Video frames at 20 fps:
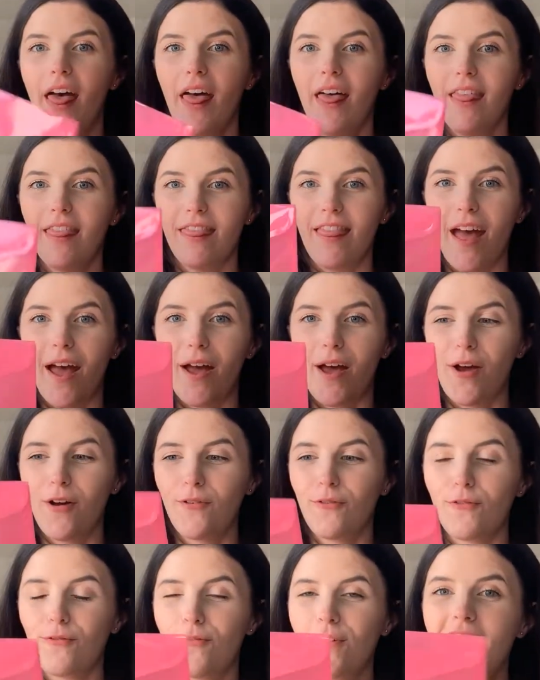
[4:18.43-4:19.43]
They're
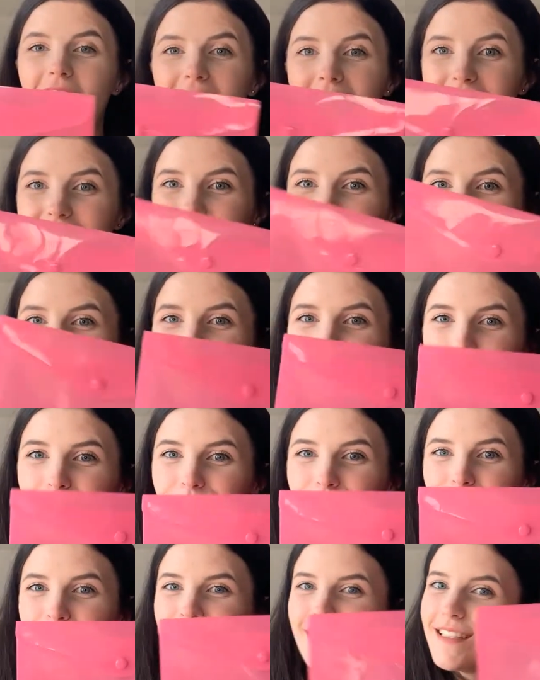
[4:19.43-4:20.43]
really super
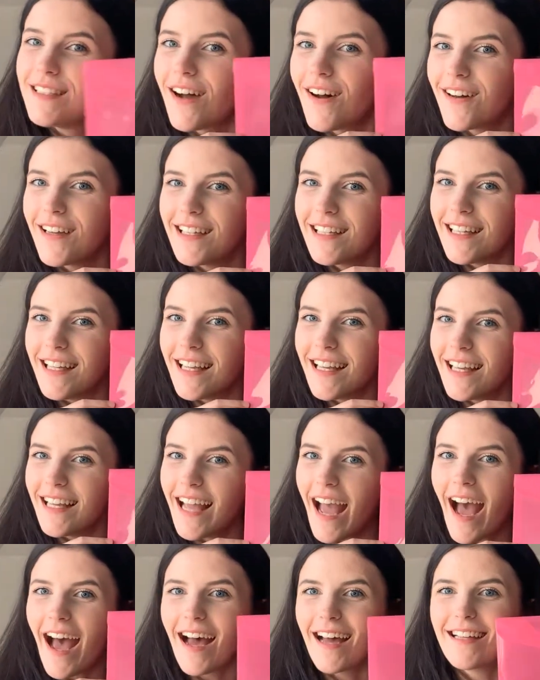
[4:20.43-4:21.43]
cute and tiny,
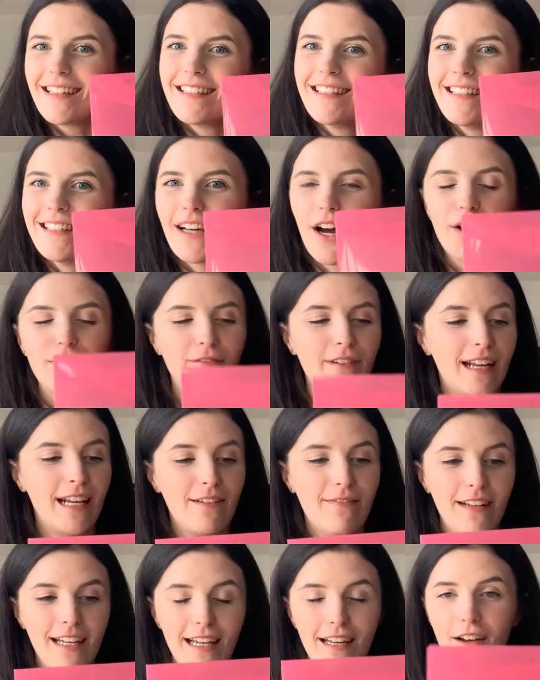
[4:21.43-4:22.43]
and I
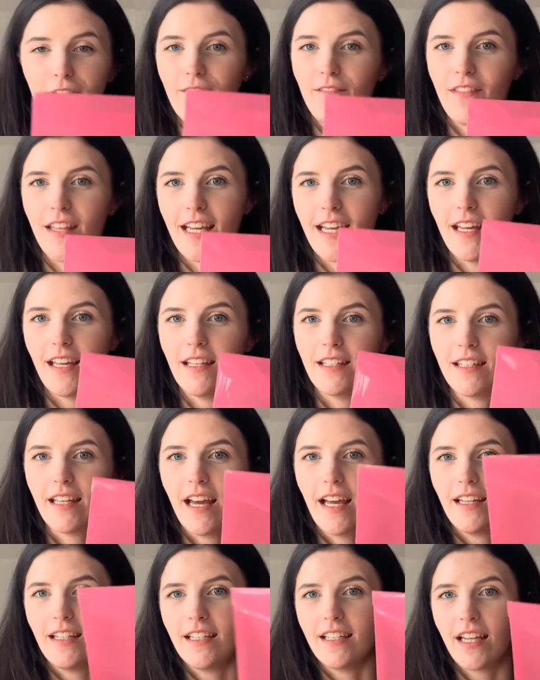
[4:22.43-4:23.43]
really love these.
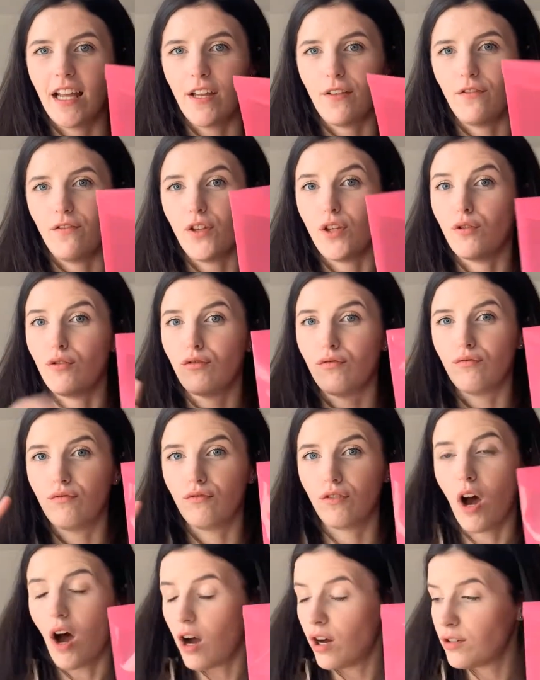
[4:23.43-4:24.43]
And if you
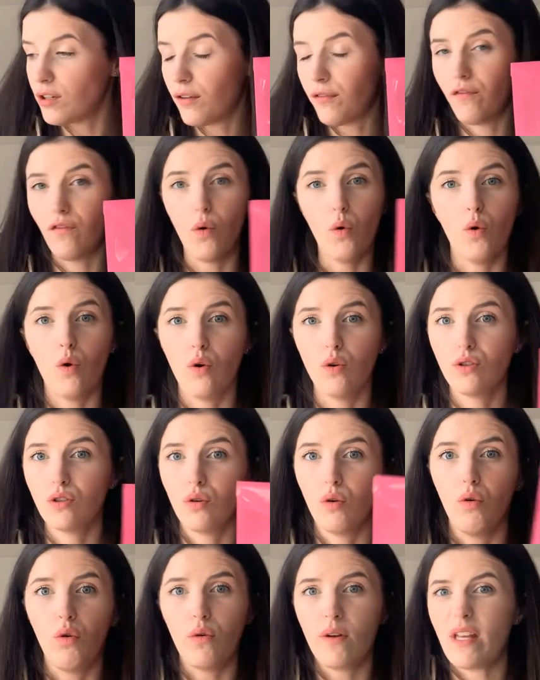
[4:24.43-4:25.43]
can't afford,
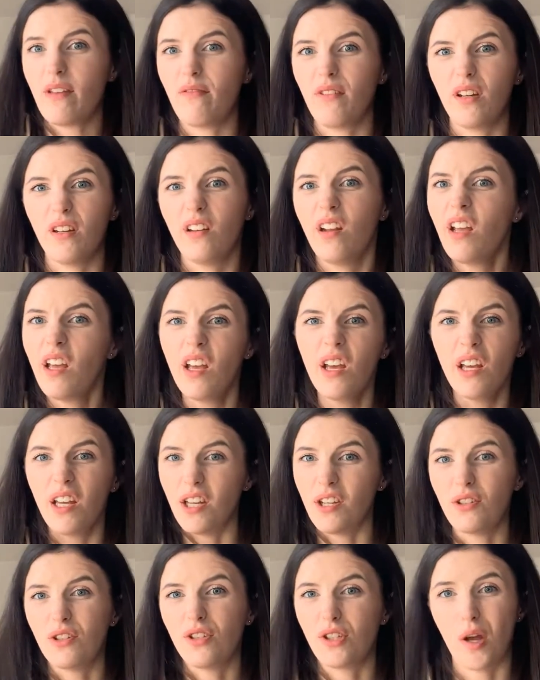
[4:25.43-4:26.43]
or even you
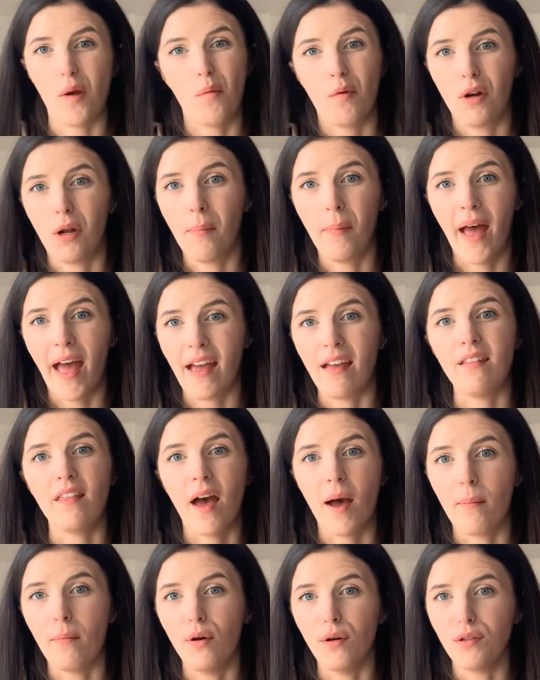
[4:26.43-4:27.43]
just don't want to pay that
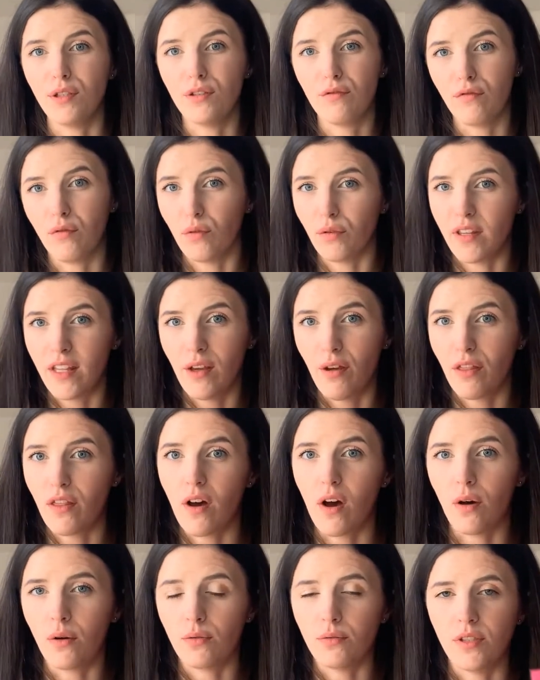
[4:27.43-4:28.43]
much for the other
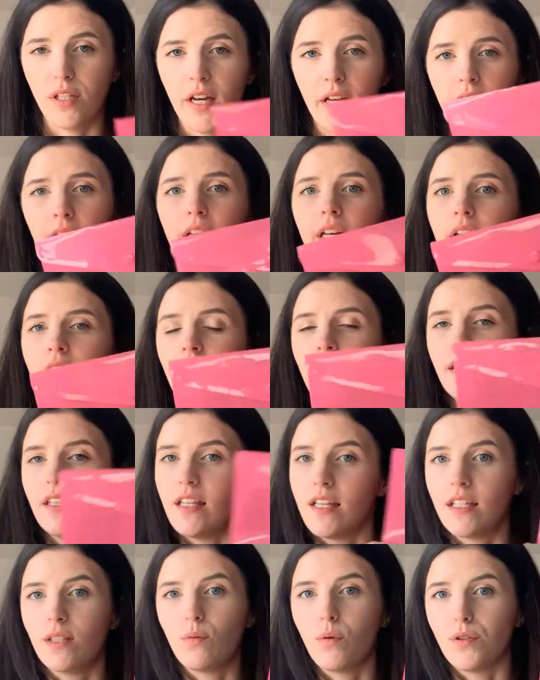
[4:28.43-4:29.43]
holder,
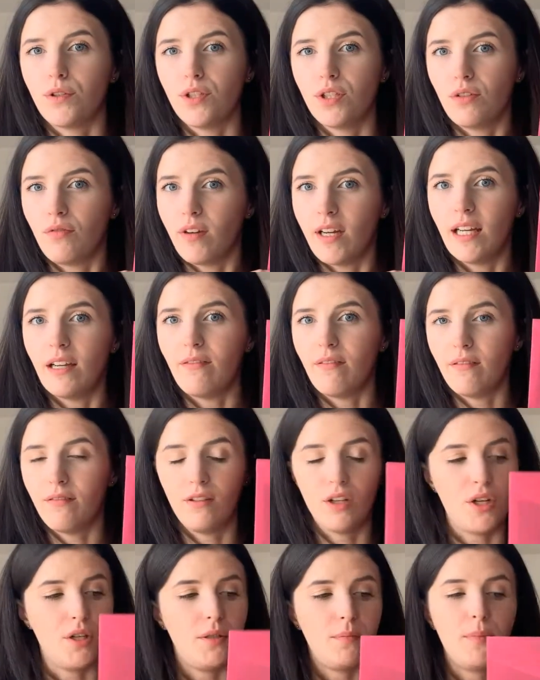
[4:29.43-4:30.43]
these ones are really
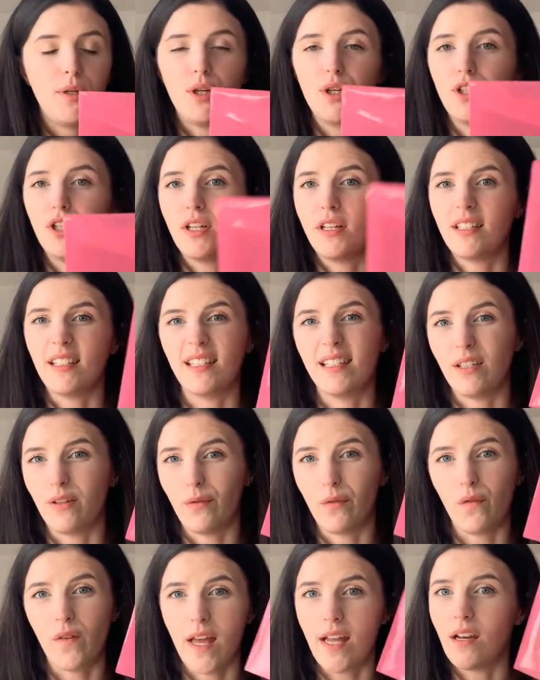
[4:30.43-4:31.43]
good because you can still
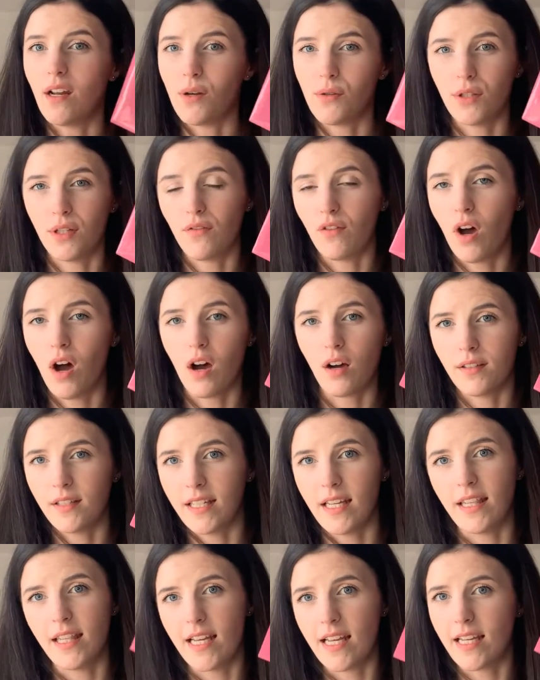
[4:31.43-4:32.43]
fit loads of cards in
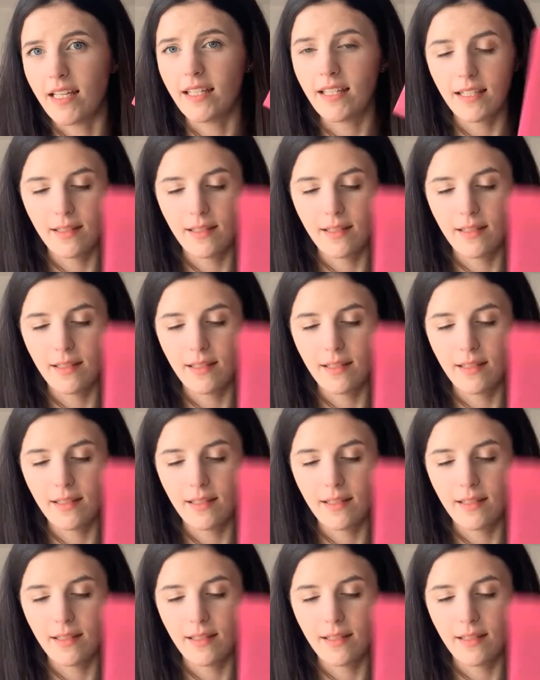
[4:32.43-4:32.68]
these.